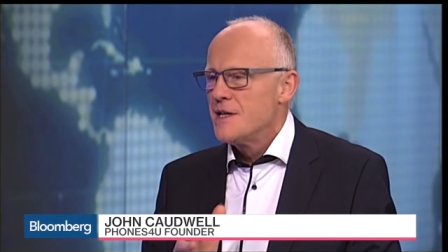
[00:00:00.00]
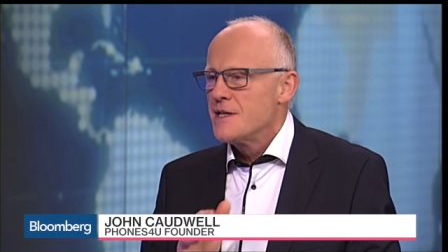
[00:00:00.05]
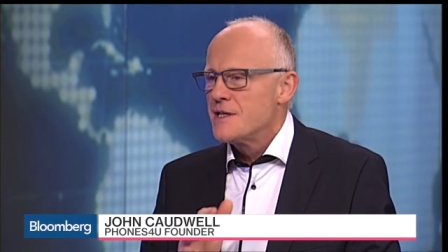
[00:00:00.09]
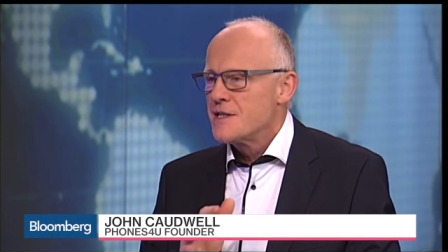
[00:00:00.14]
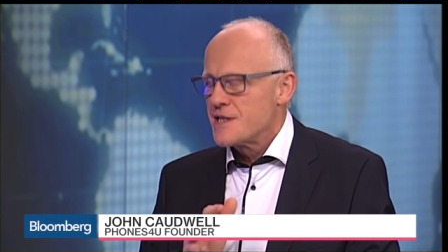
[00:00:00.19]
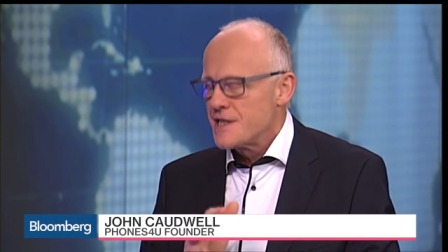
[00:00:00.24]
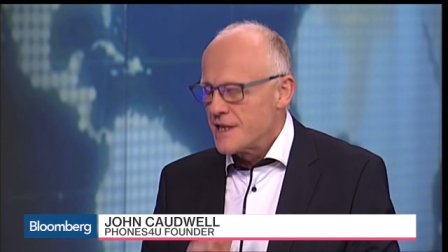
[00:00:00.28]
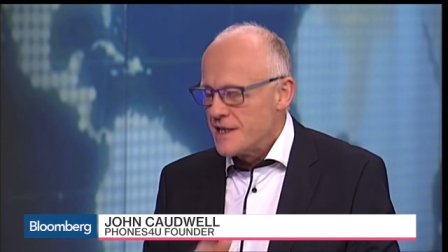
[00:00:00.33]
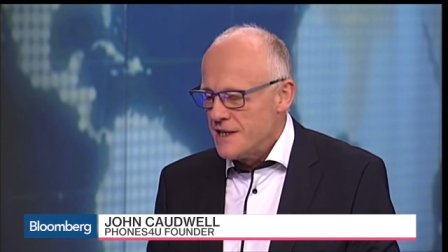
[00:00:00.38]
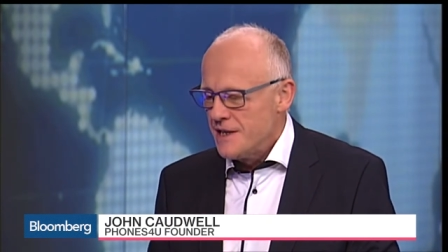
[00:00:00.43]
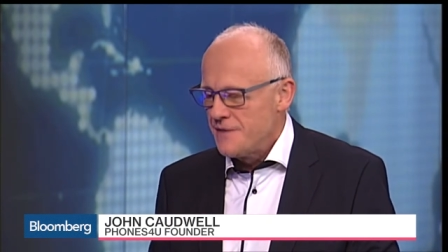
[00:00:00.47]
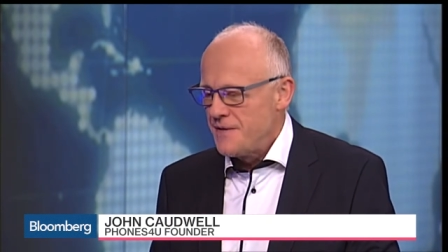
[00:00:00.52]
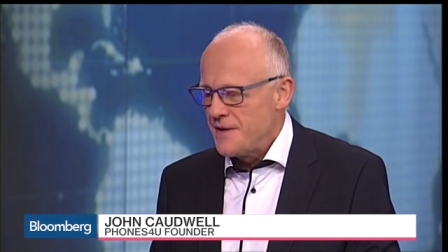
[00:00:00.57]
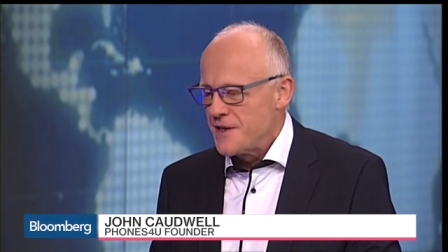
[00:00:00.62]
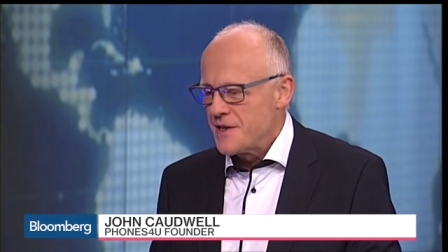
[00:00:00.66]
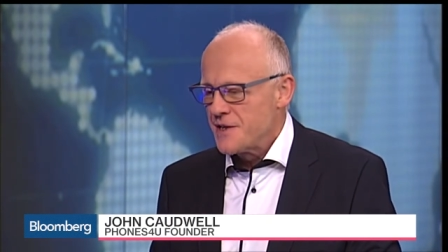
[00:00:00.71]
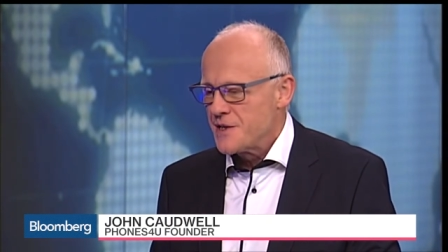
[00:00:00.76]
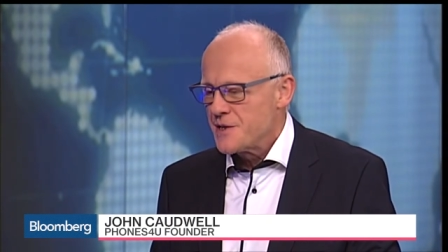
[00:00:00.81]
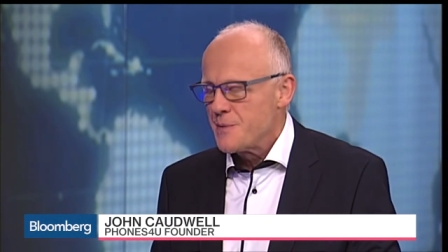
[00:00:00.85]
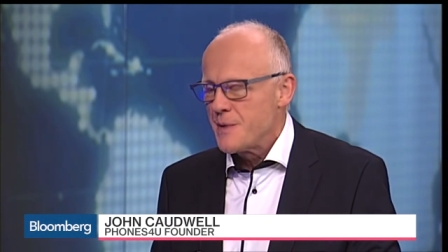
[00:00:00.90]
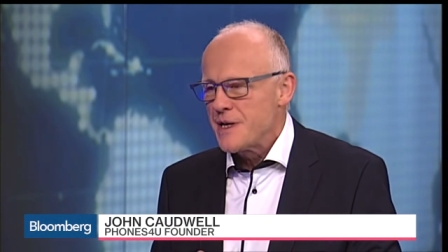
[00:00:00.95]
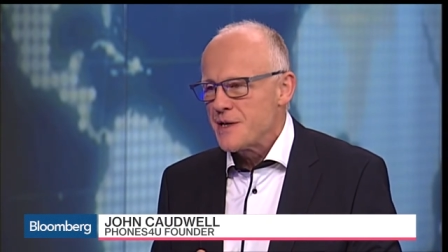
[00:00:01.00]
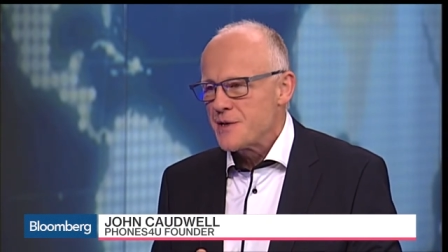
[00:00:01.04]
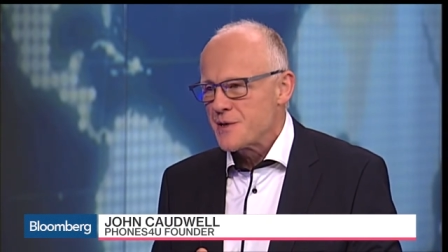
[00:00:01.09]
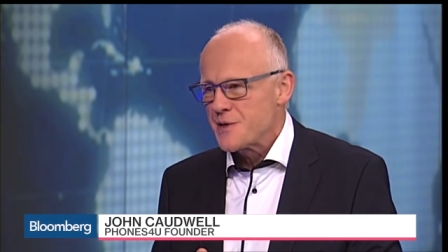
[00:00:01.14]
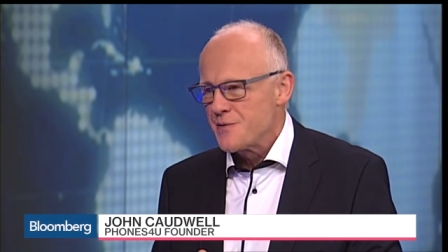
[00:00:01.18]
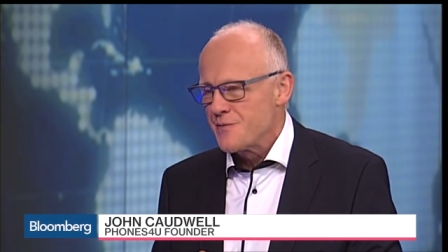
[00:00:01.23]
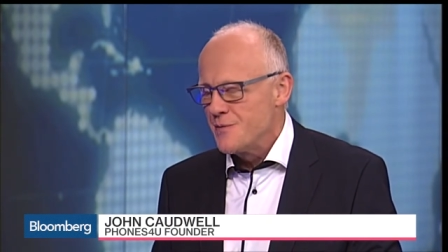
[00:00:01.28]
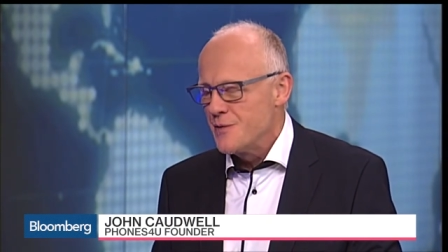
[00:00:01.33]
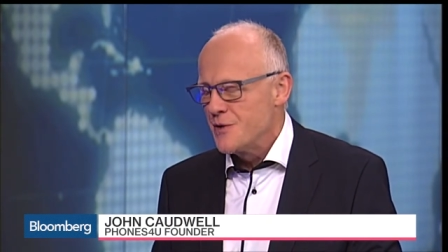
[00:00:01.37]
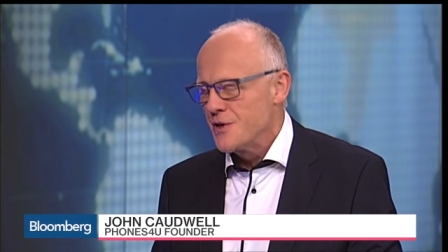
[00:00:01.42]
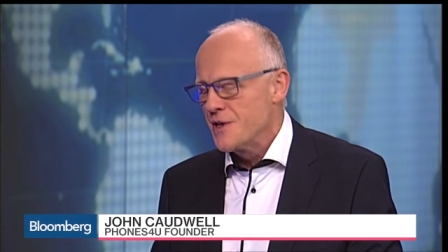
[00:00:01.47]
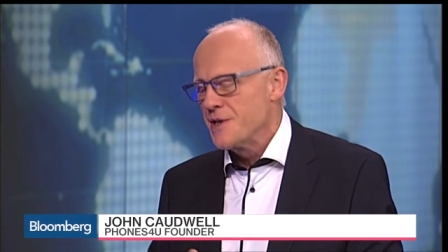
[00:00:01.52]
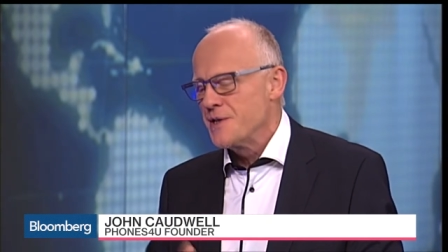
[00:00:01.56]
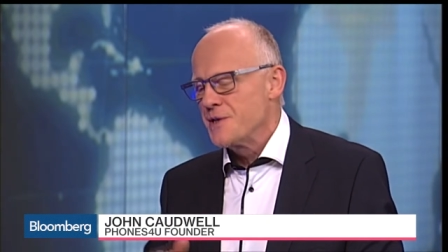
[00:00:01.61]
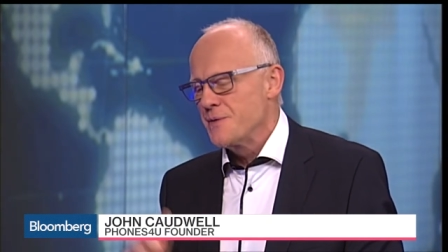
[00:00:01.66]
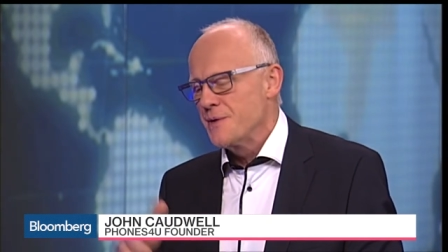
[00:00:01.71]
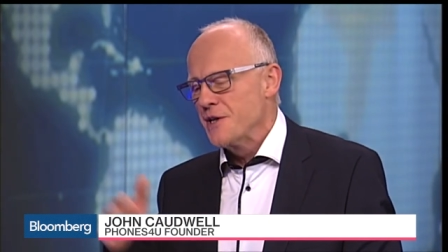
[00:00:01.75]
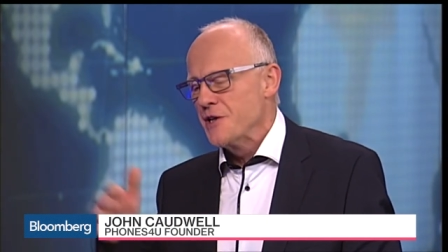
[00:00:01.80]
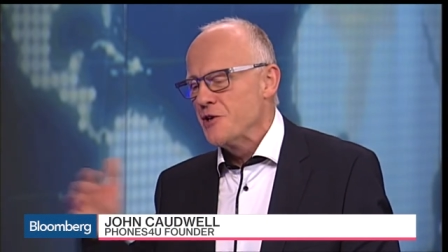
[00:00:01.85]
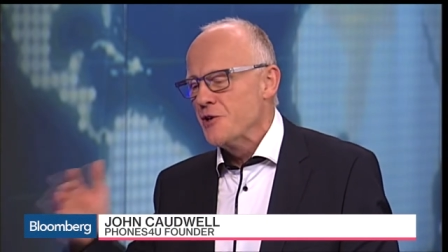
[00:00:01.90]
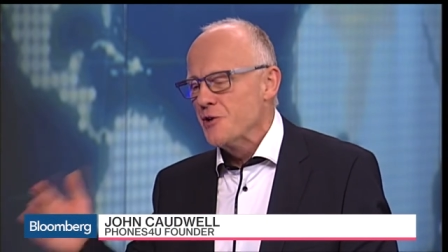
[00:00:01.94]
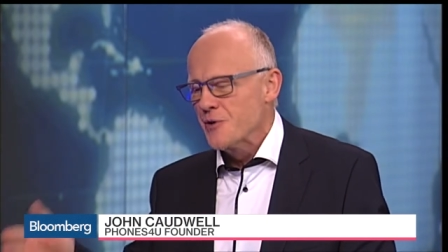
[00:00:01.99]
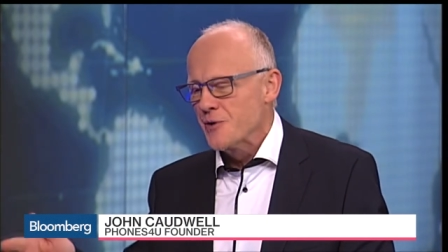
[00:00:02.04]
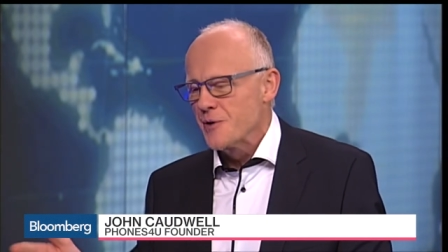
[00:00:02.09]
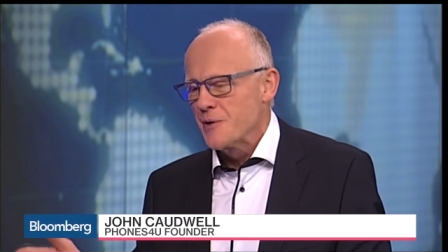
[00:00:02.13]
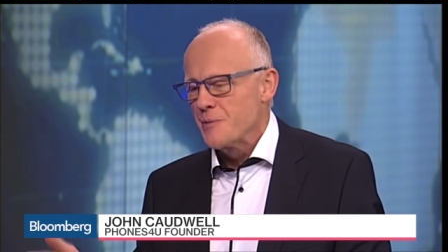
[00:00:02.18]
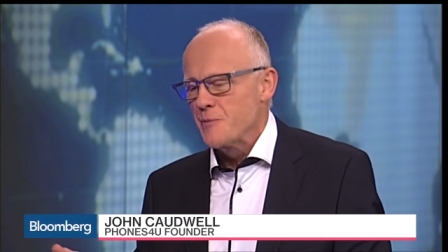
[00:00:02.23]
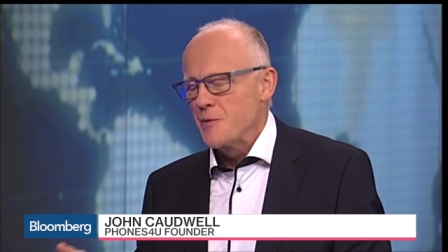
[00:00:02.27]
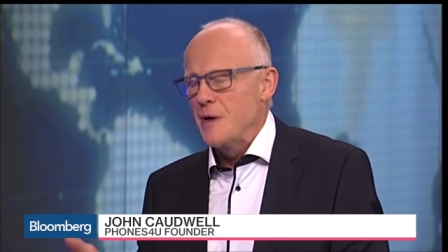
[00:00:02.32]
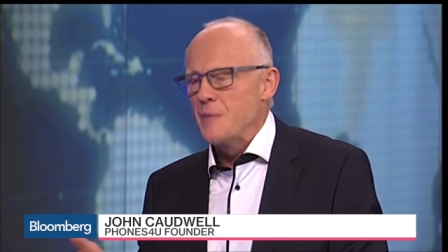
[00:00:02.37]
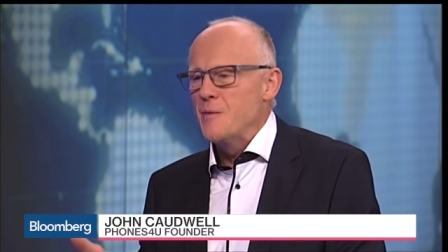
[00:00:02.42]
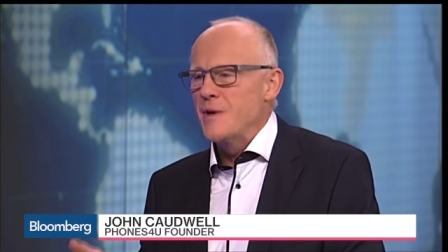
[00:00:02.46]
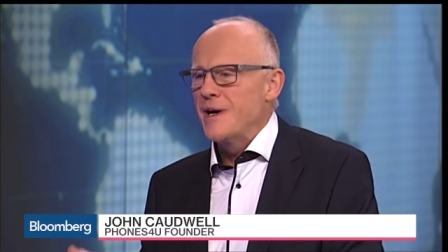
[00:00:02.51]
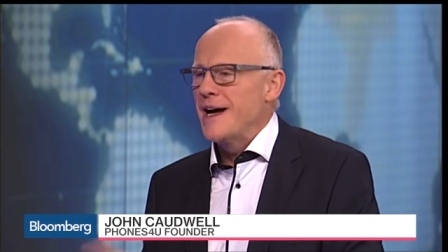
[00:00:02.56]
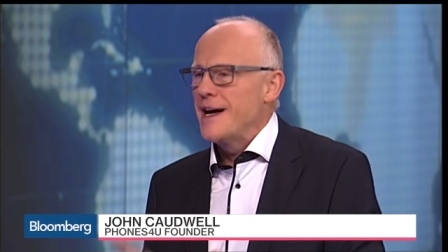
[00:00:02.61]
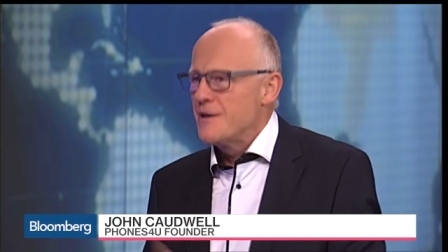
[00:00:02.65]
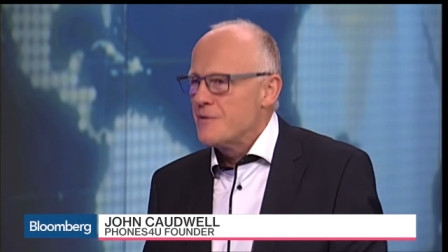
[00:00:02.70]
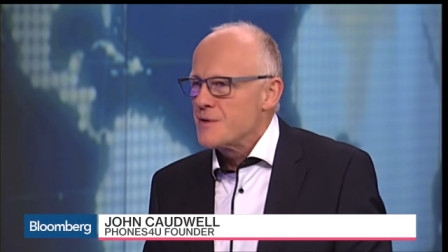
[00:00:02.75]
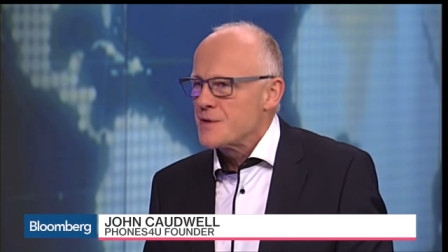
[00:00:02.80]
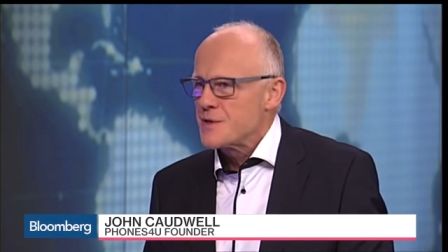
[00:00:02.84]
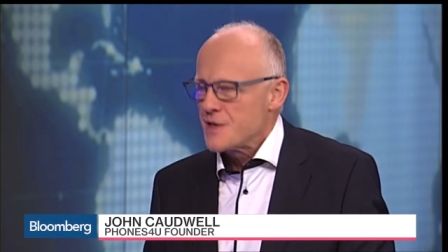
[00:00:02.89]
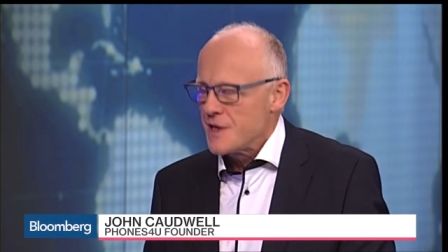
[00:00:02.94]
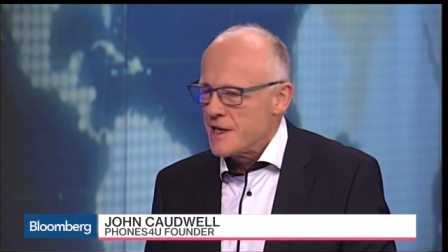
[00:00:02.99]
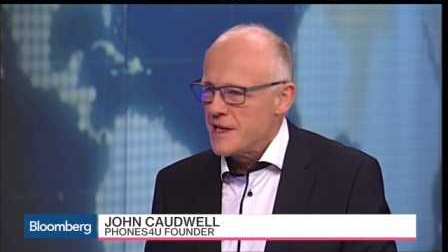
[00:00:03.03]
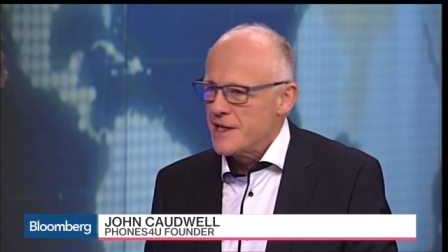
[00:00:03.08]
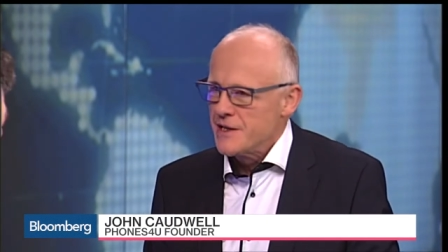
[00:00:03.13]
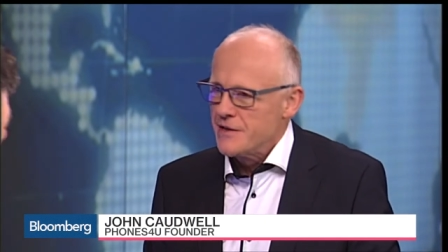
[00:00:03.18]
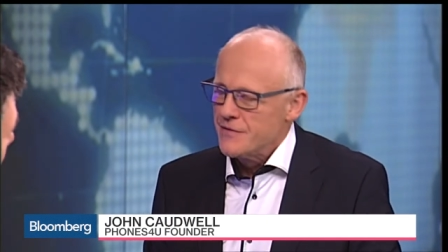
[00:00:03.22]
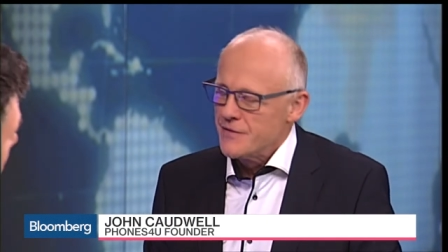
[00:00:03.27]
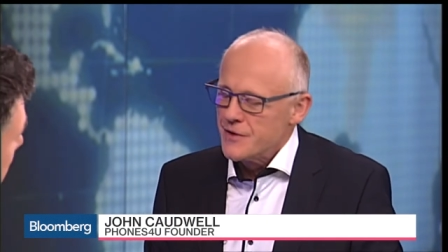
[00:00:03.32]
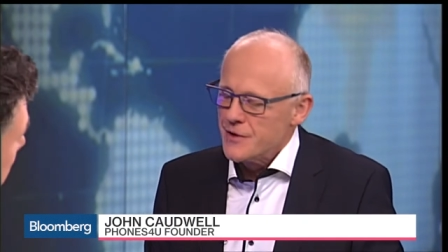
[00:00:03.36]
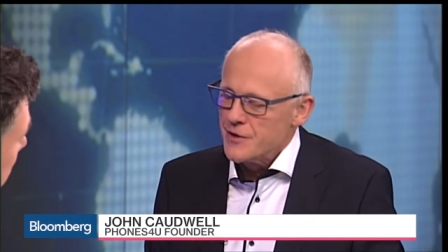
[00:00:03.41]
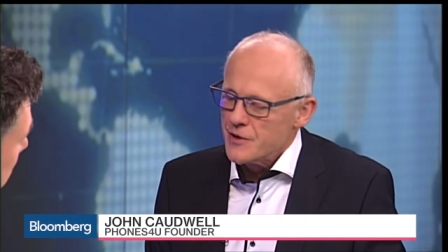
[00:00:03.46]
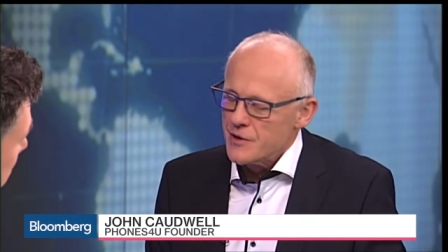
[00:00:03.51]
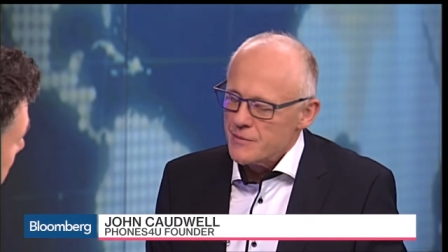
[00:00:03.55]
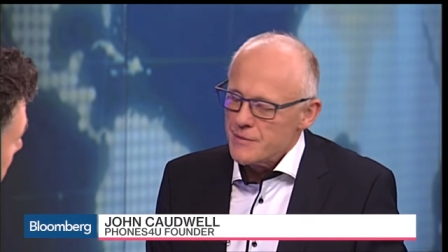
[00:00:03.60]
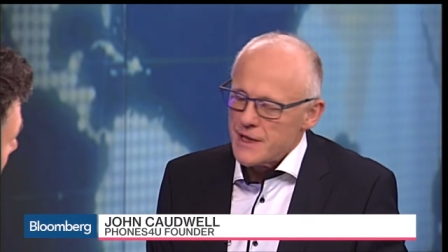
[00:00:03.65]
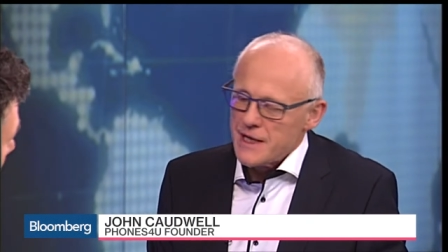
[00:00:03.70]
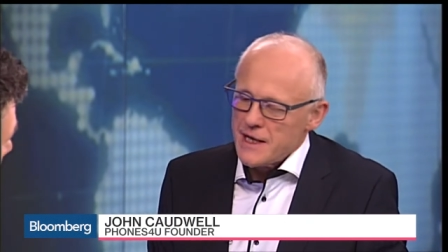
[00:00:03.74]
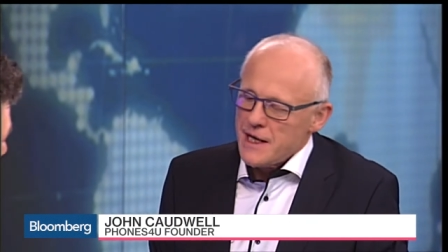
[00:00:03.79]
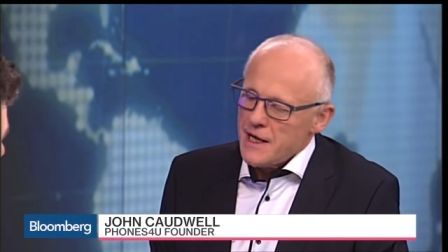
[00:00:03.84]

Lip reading: significant amounts of money to a Europe when we're outside of Europe.